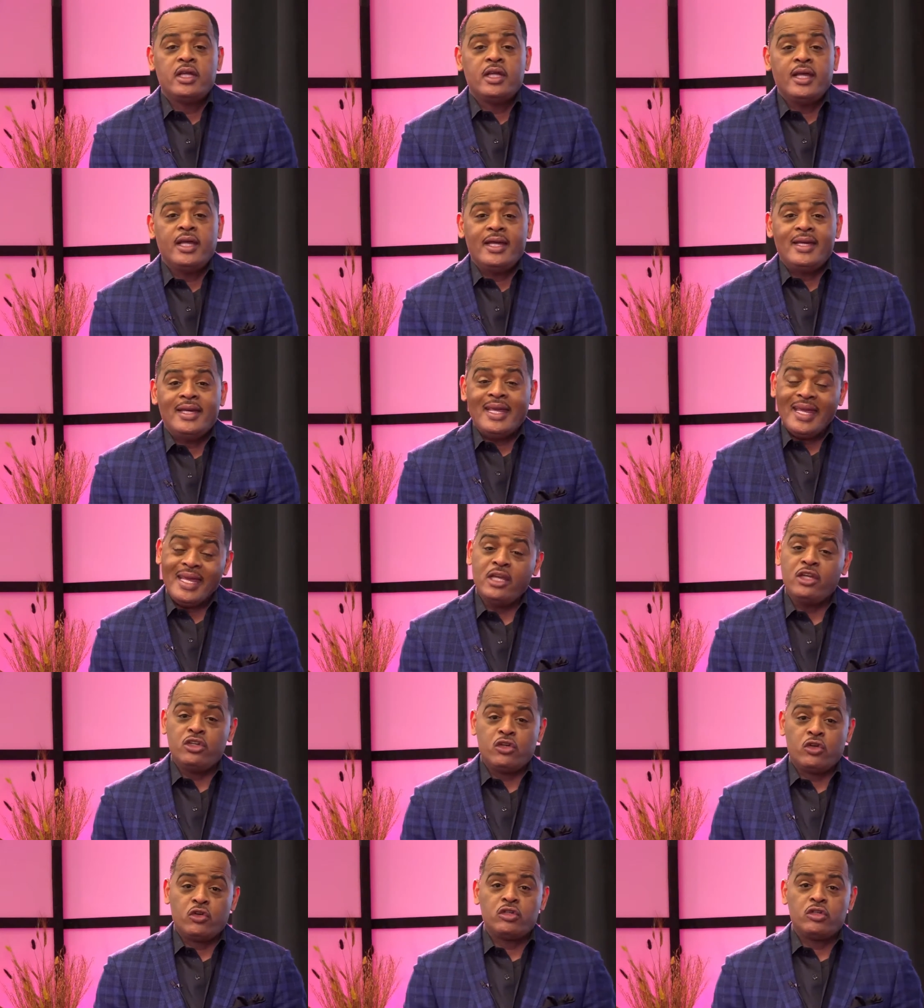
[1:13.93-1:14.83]
and
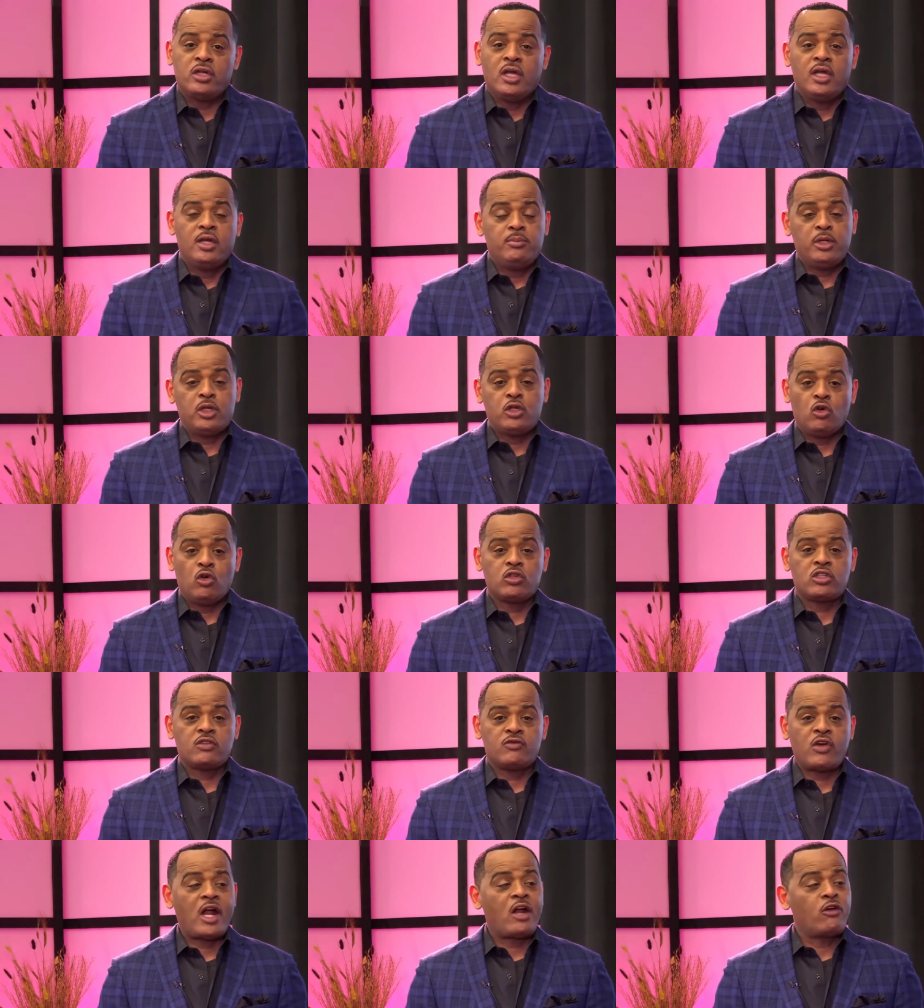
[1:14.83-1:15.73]
hindered because
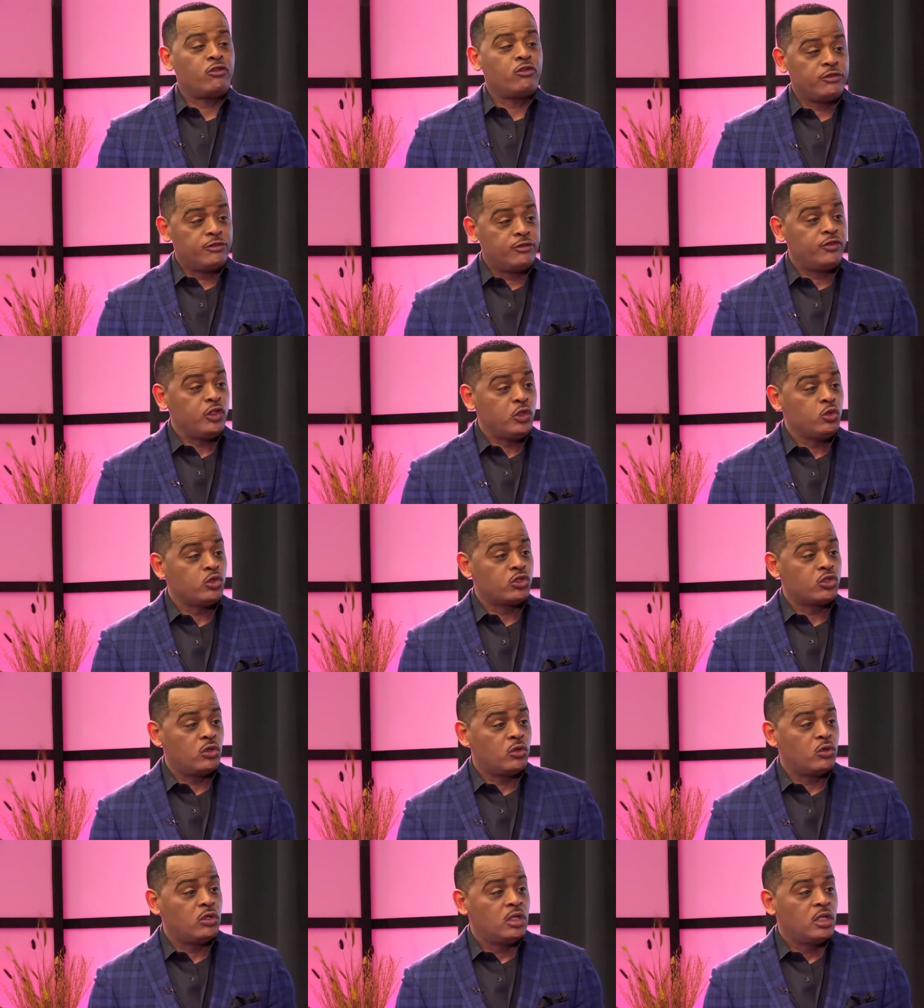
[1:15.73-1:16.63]
of our
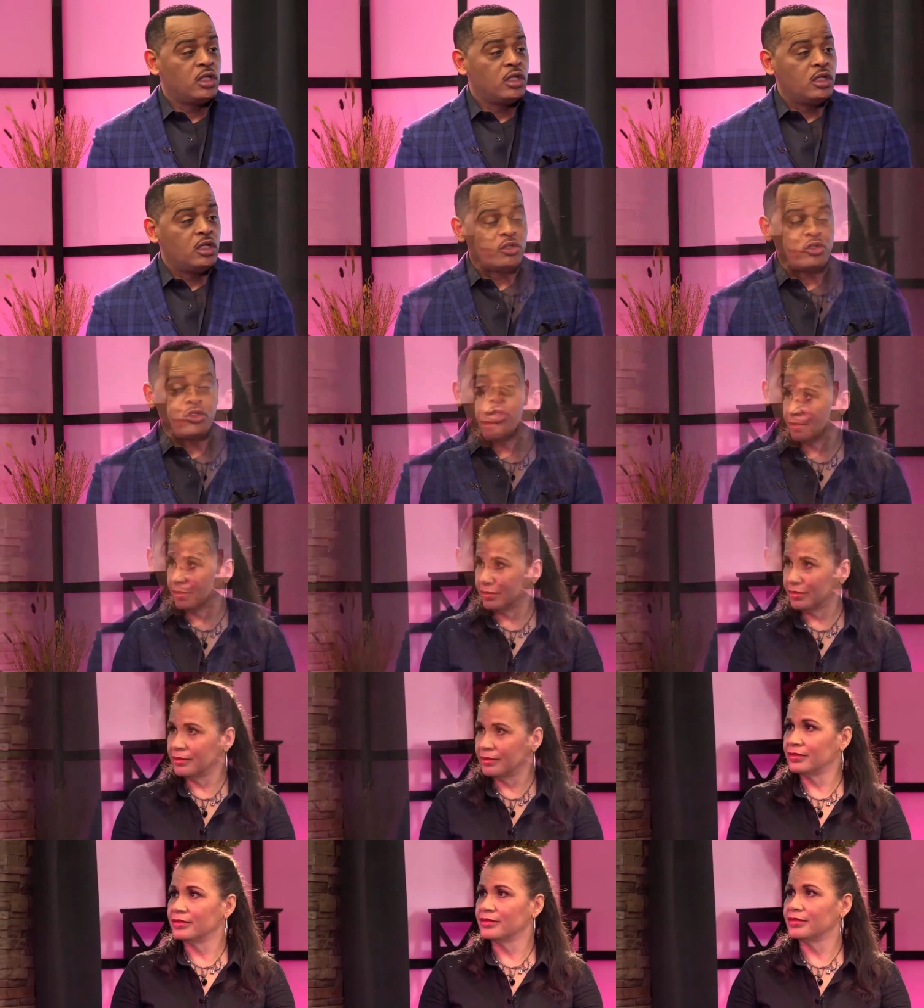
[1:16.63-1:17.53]
refusal to
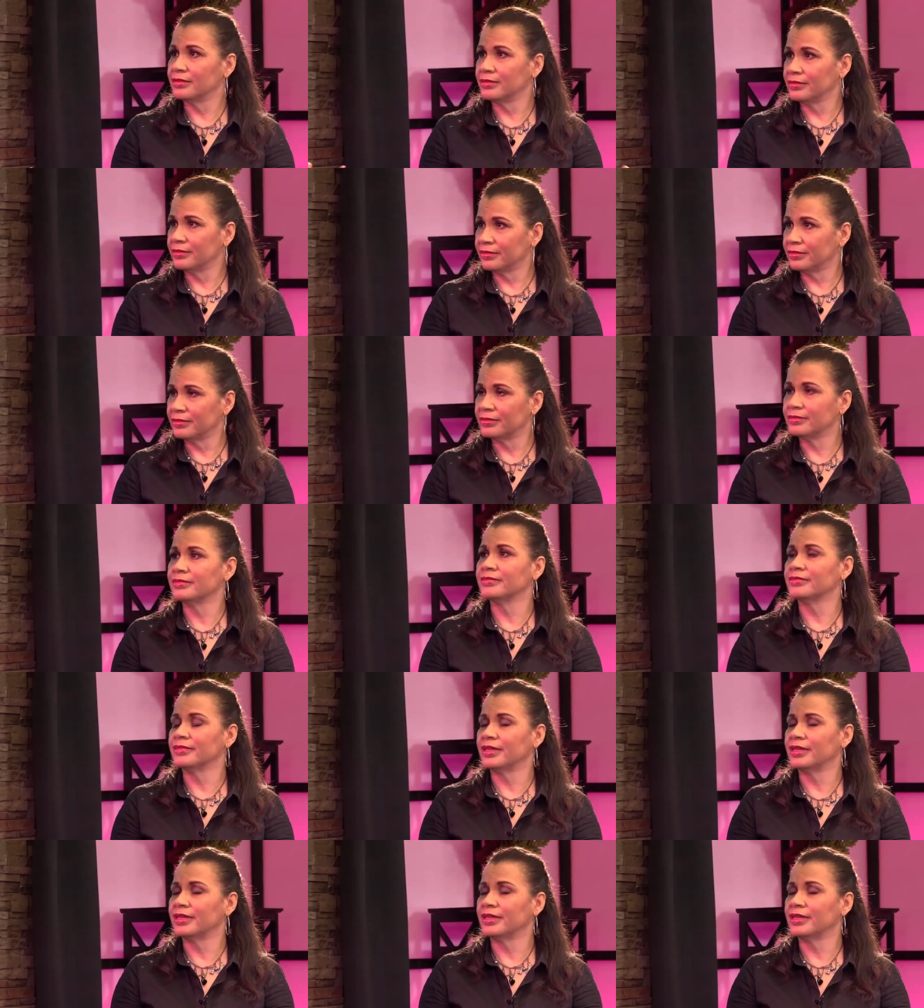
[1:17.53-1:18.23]
really grow